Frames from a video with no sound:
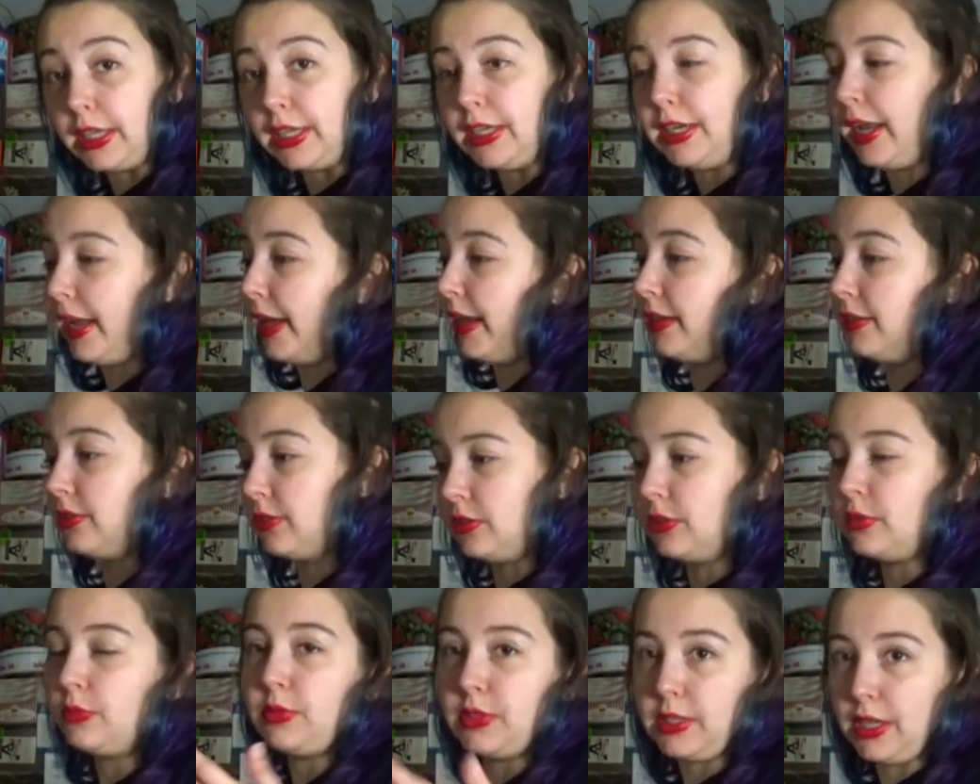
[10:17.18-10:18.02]
it,
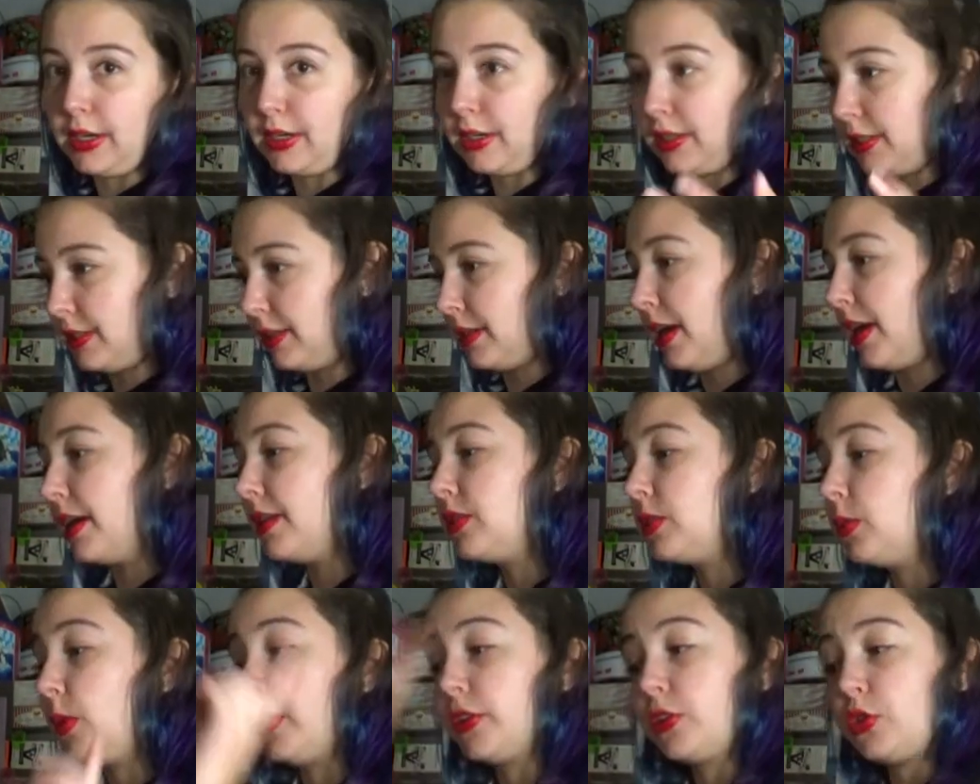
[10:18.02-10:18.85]
and set it
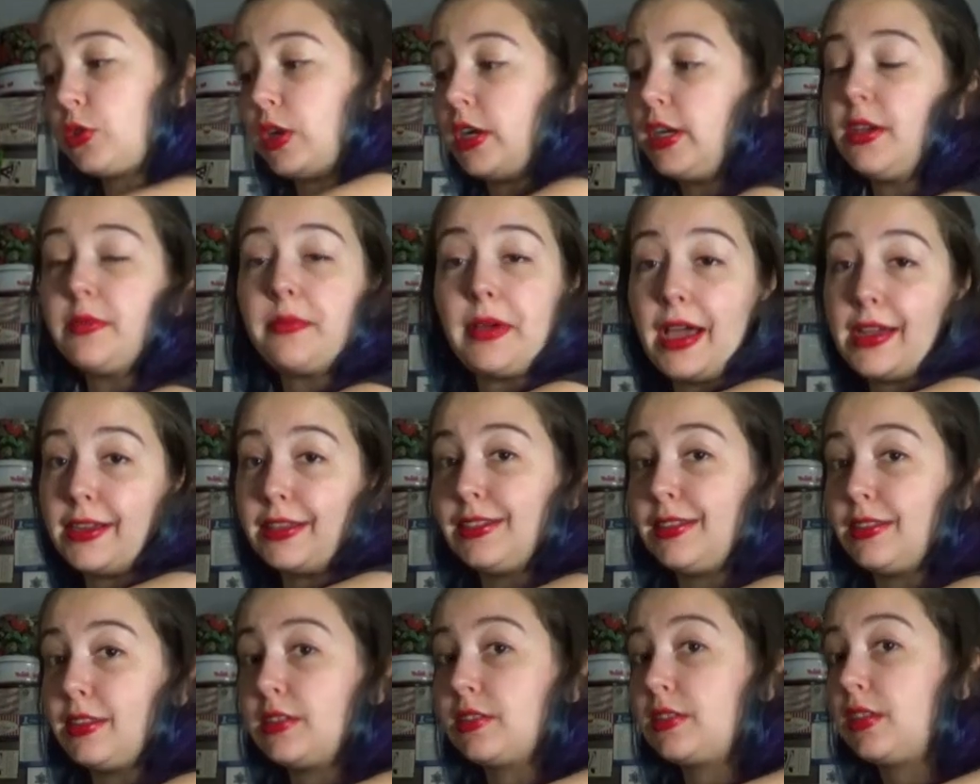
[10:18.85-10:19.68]
aside. So I'll strain it back
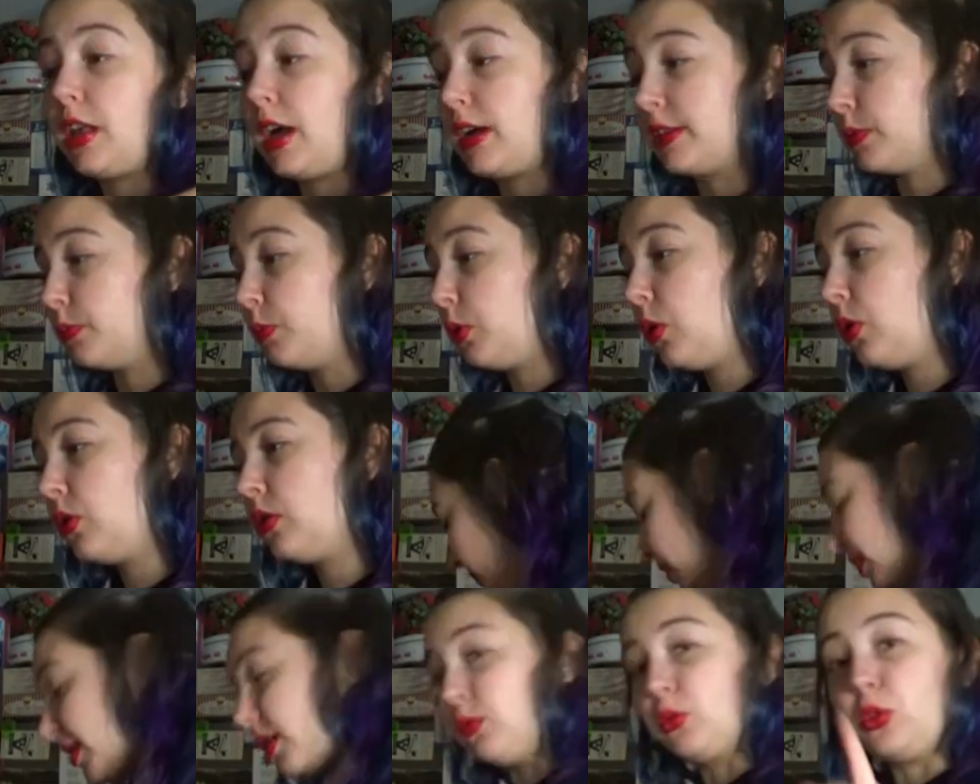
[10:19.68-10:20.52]
into this glass bowl,
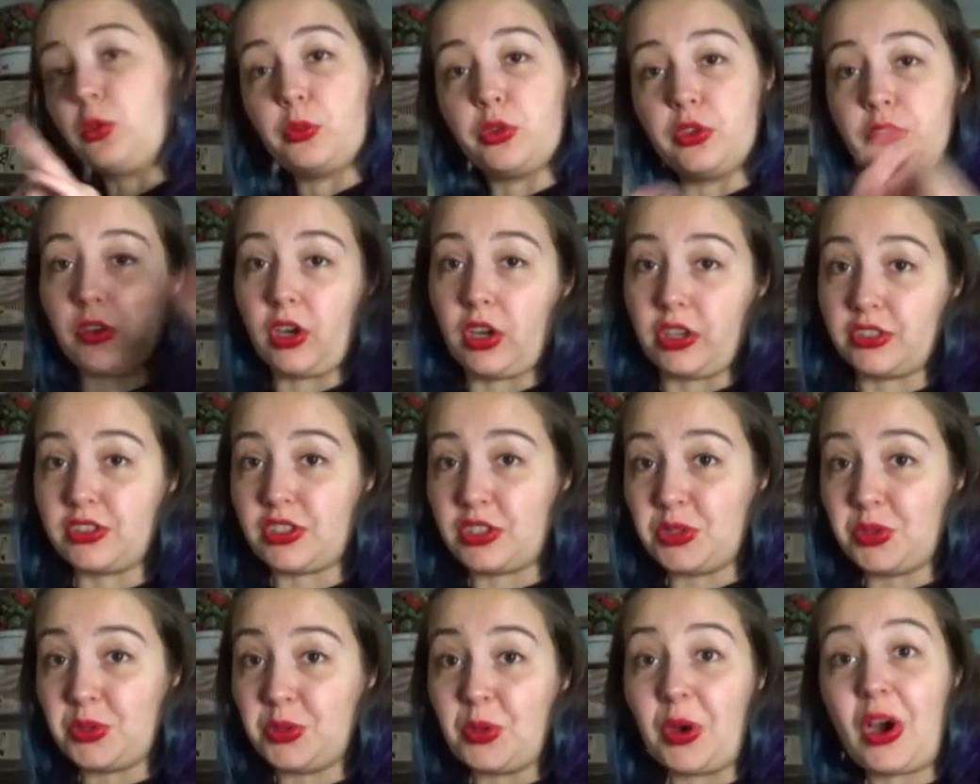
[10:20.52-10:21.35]
and then we'll move on
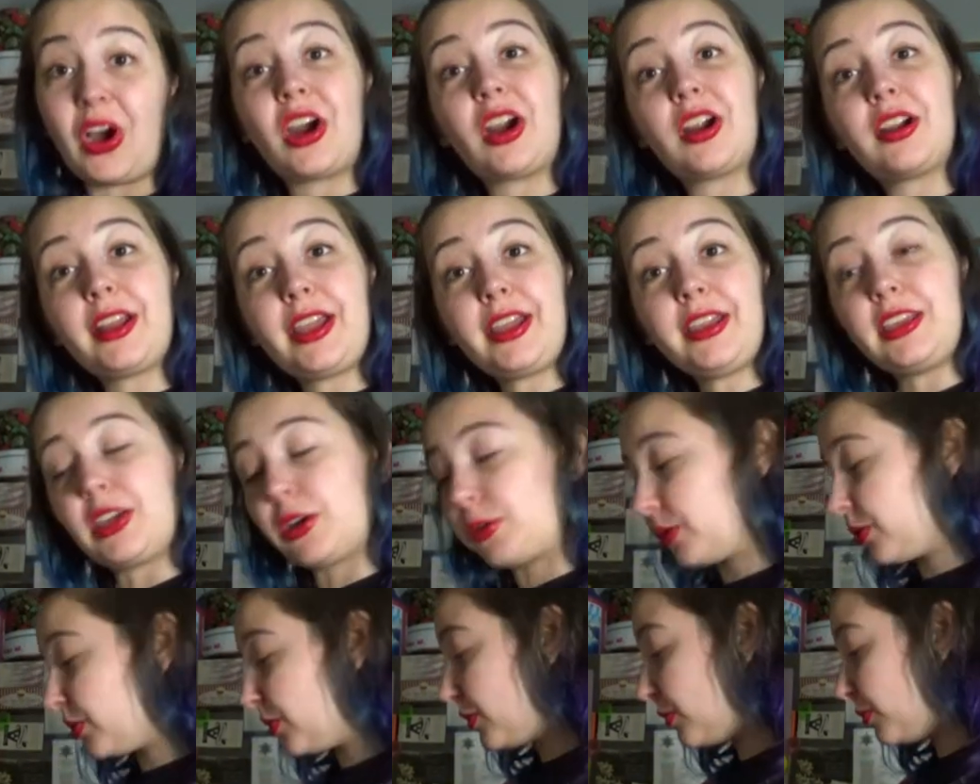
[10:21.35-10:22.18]
to our egg
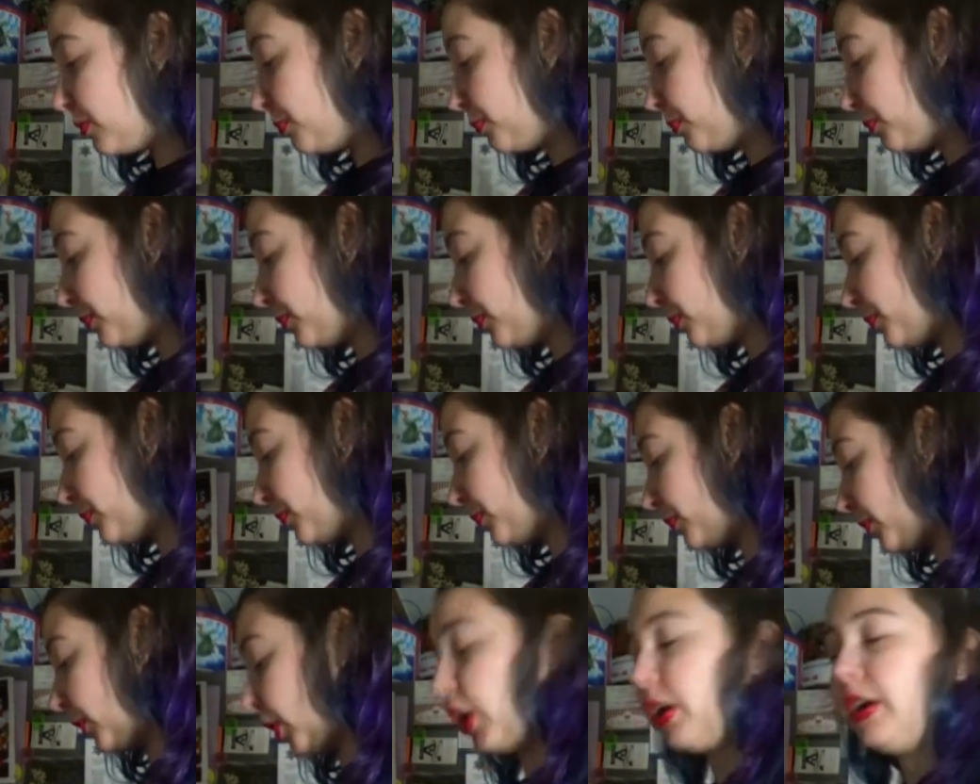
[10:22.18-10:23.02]
yolks.
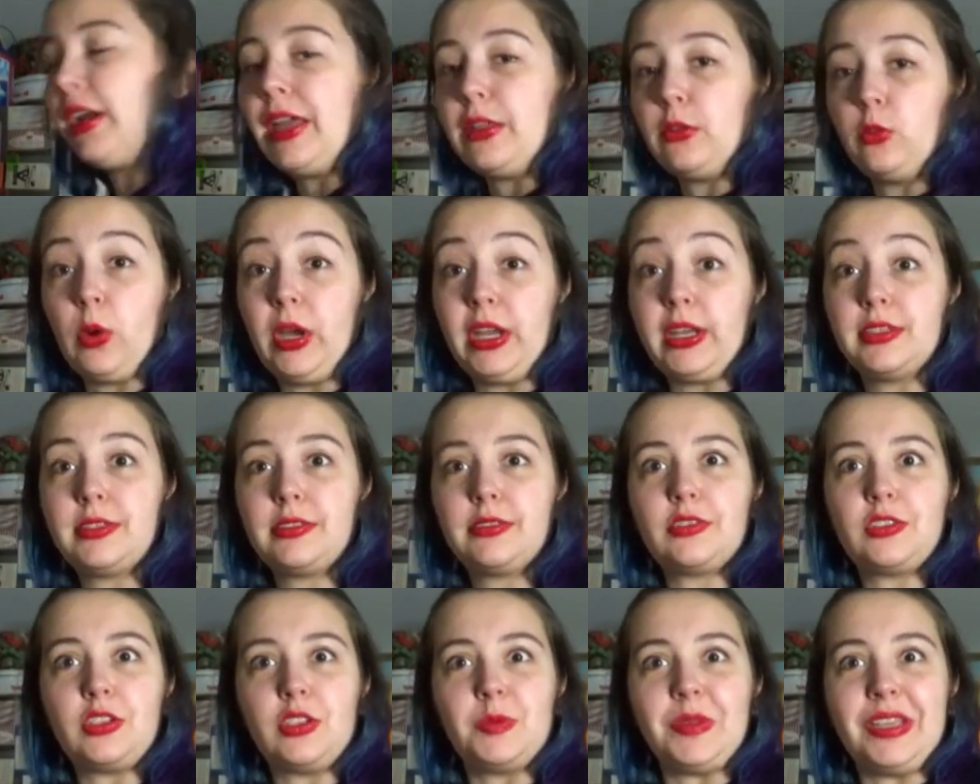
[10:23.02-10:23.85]
Or egg whites,
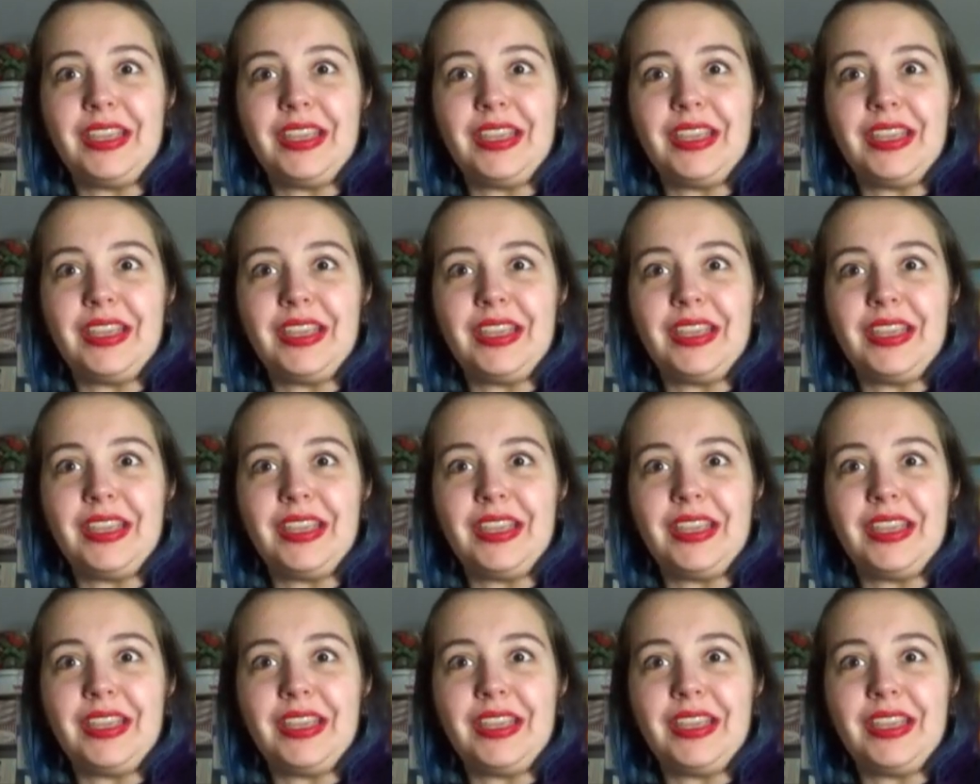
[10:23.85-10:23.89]
excuse